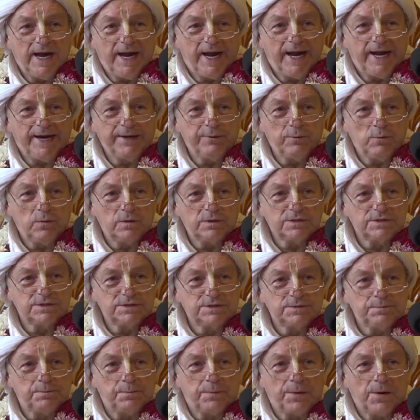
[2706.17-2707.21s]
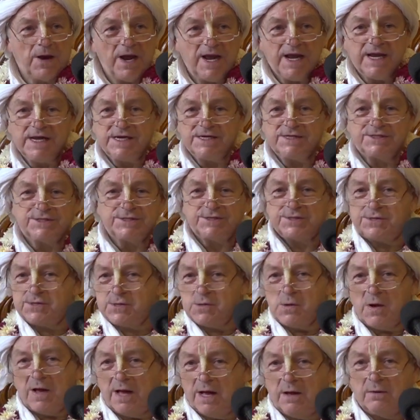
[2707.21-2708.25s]
it was praised
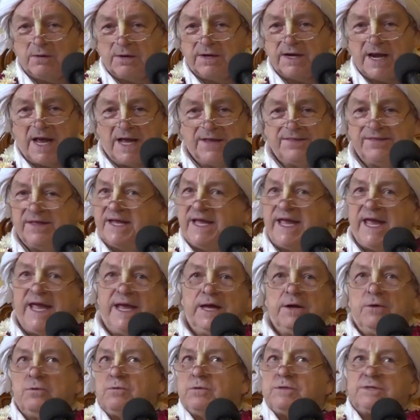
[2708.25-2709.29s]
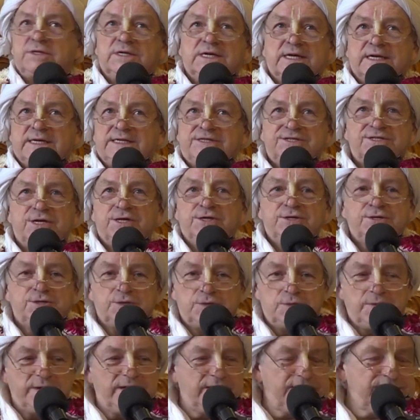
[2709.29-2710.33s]
throughout, and the king would listen
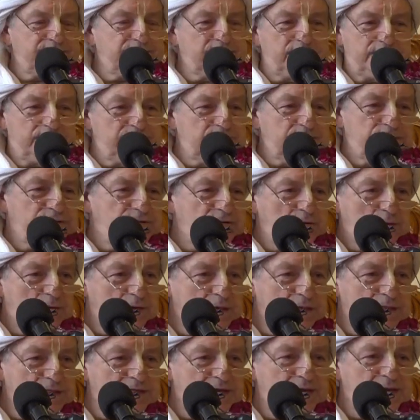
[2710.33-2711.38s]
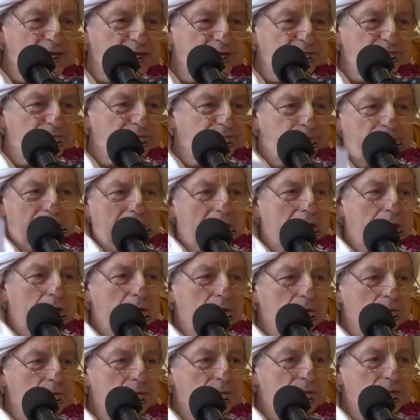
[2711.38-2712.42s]
to it and enjoy the
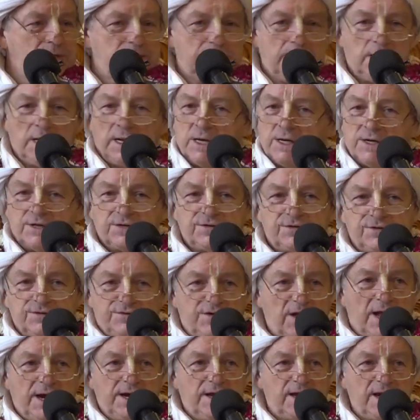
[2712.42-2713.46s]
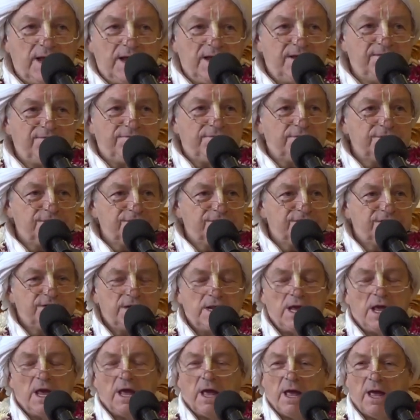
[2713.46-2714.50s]
mellow, and Jayadeva was
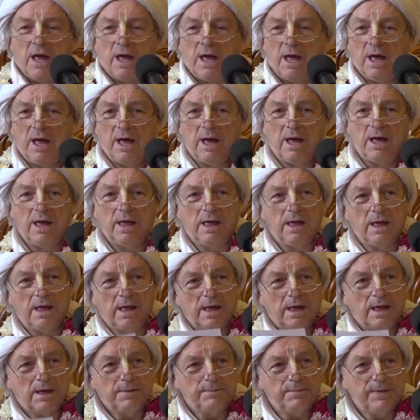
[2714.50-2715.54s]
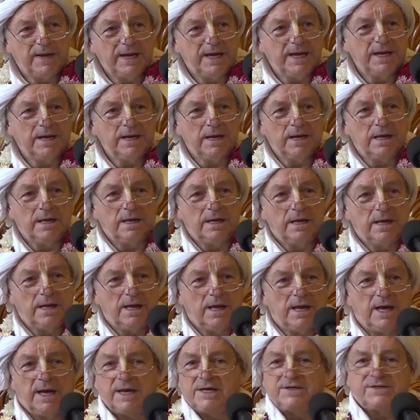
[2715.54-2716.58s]
being
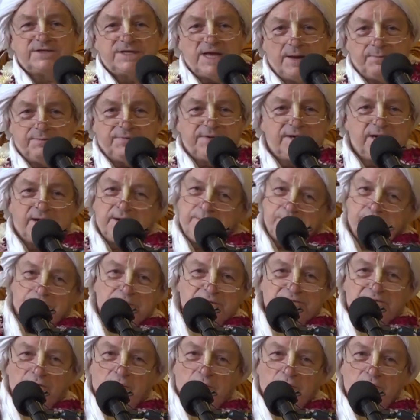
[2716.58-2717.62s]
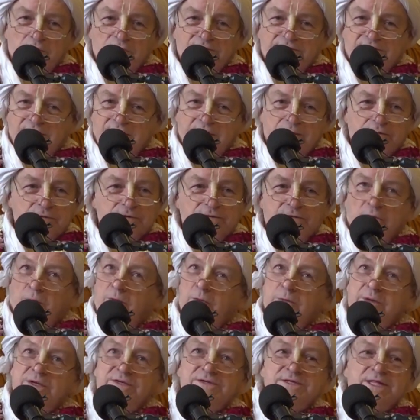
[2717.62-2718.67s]
accepted, but of course he was
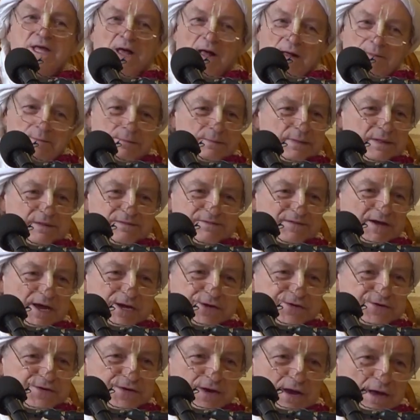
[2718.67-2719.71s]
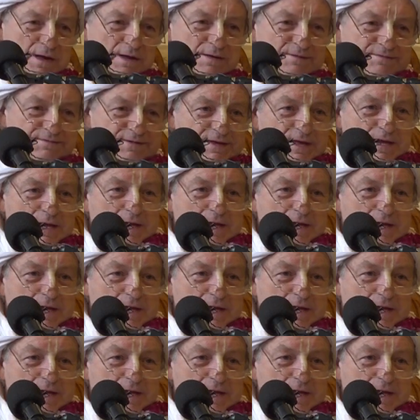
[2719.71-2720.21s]
always the humble Vaishnav.